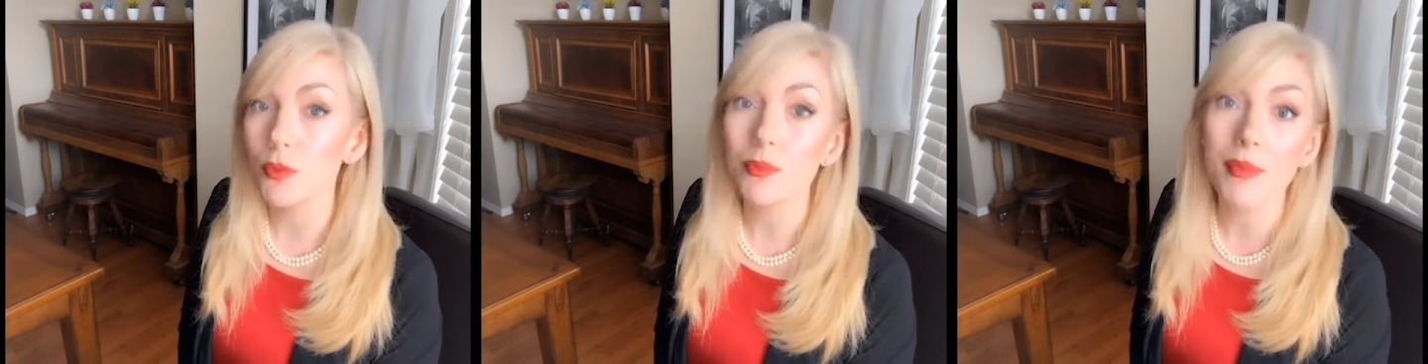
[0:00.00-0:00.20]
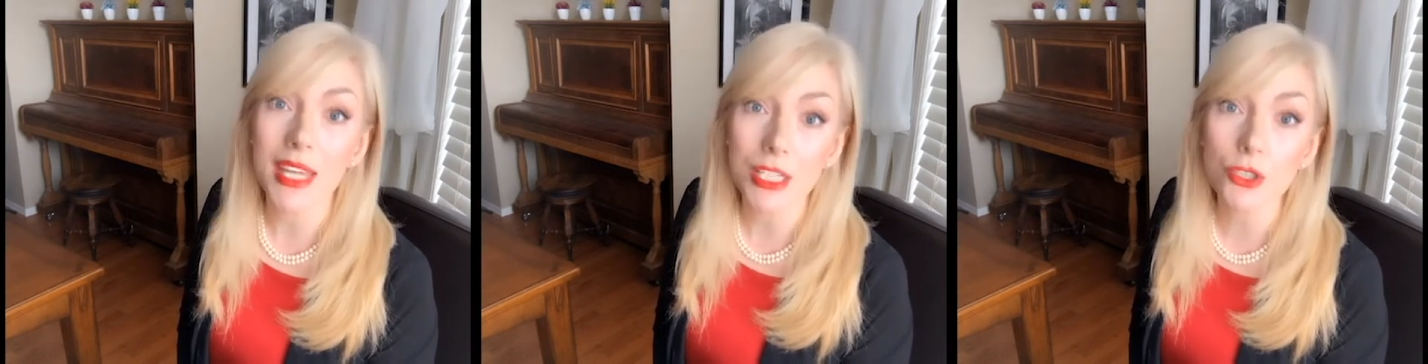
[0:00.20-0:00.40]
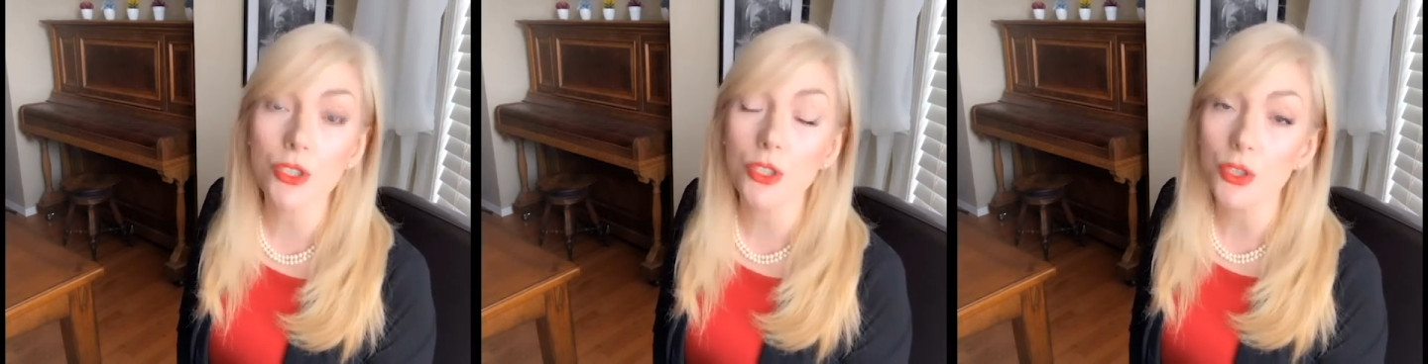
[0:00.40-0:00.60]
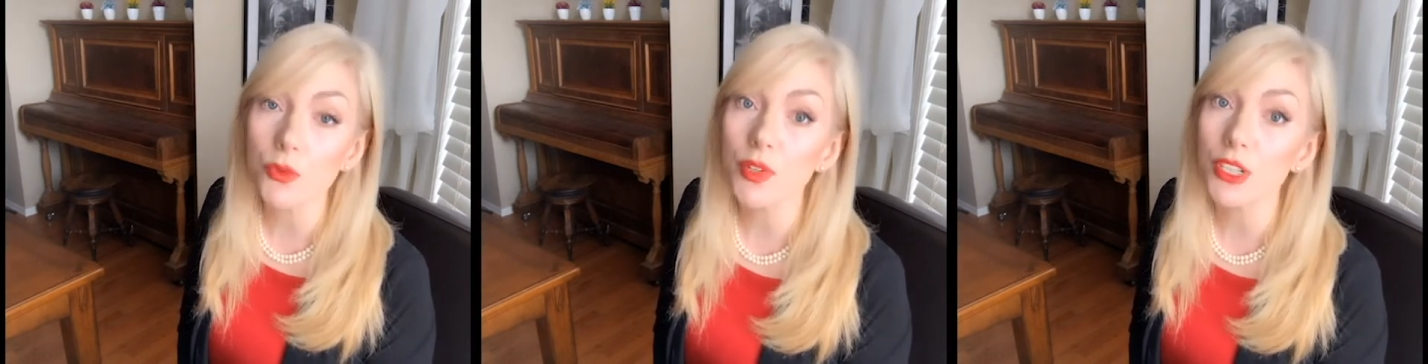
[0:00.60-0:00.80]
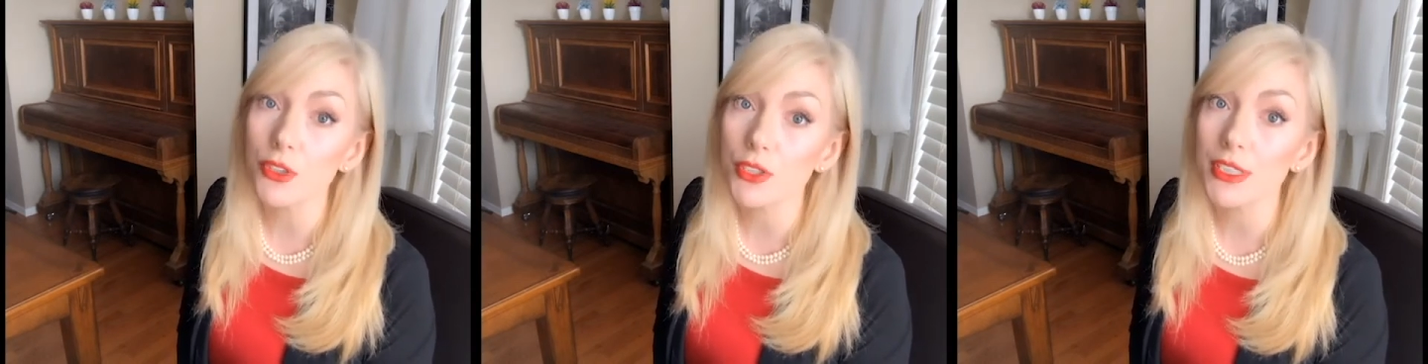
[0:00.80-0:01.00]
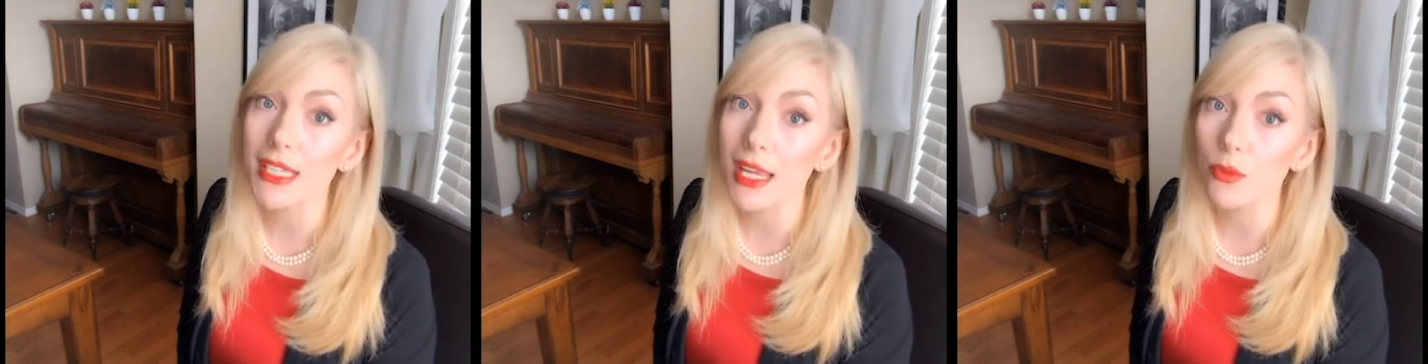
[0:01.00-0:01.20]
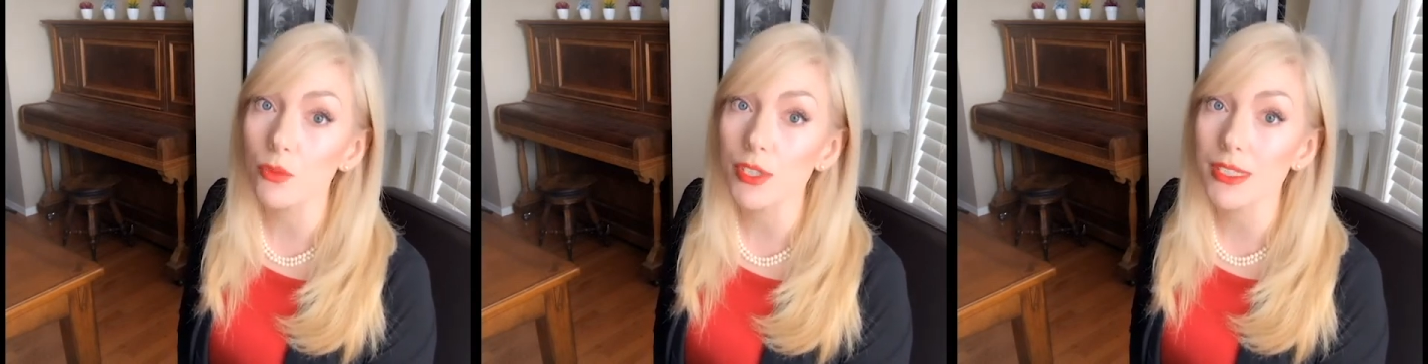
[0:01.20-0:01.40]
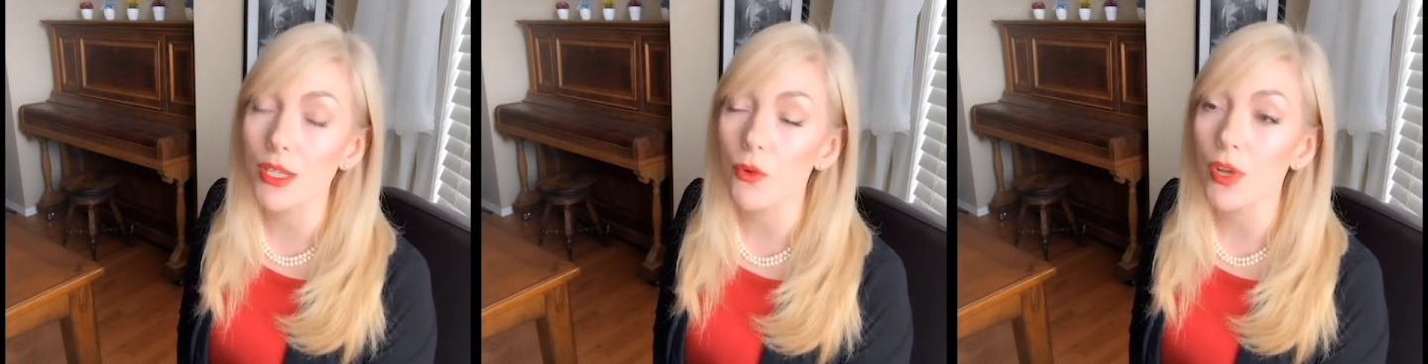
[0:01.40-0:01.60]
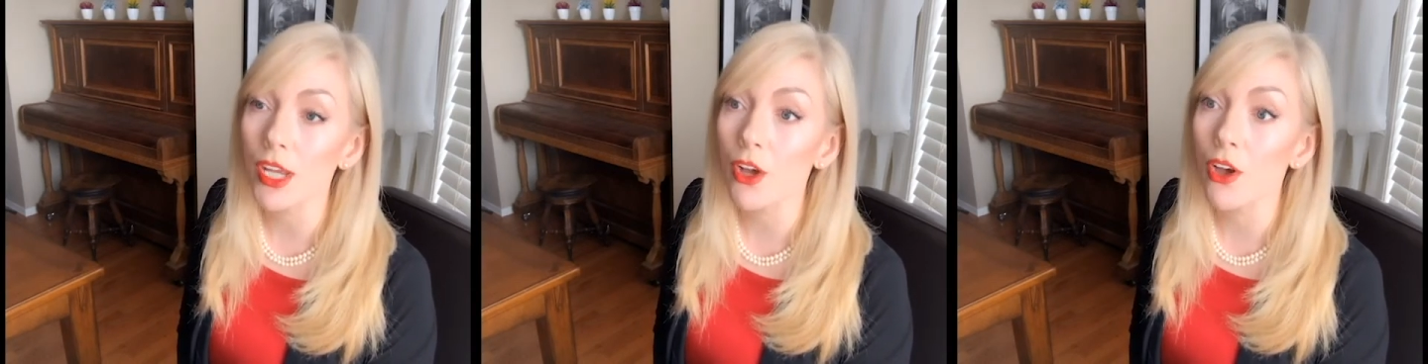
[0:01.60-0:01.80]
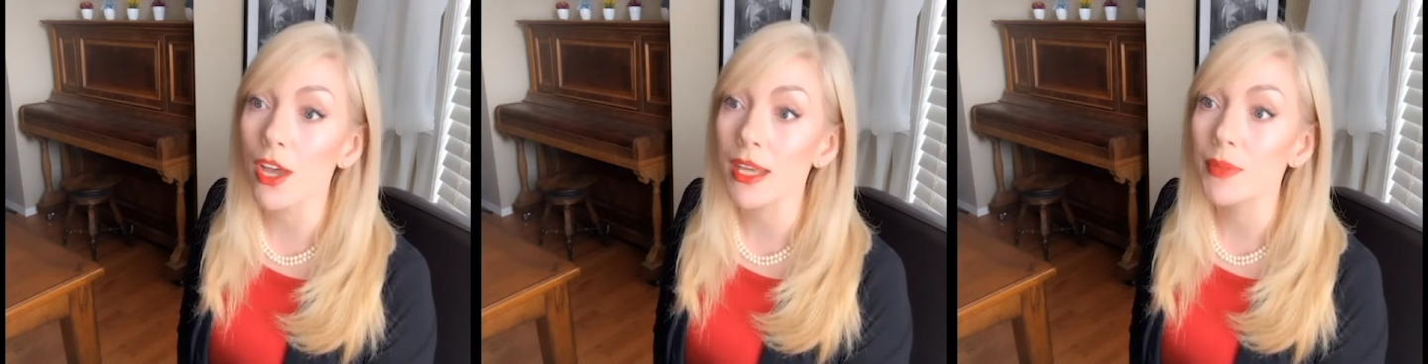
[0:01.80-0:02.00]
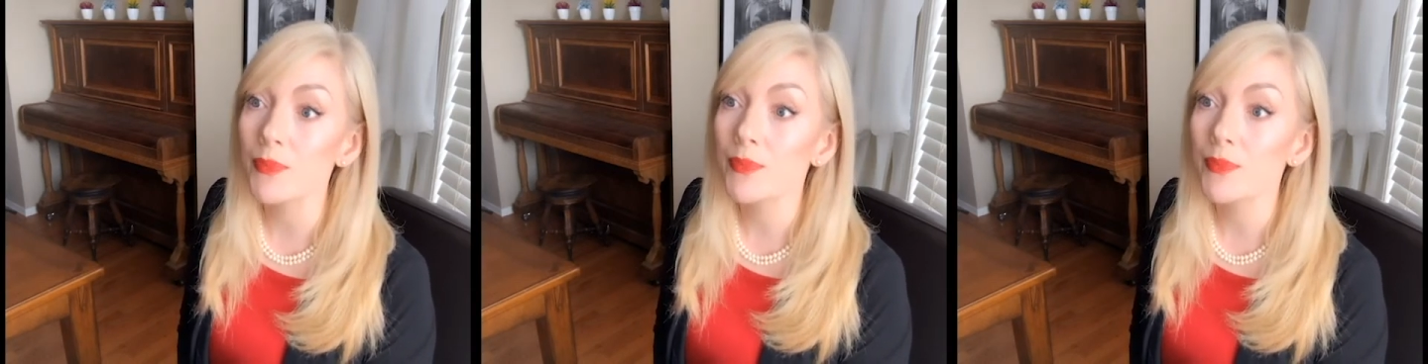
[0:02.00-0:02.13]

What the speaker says: make sure you understand what's going on.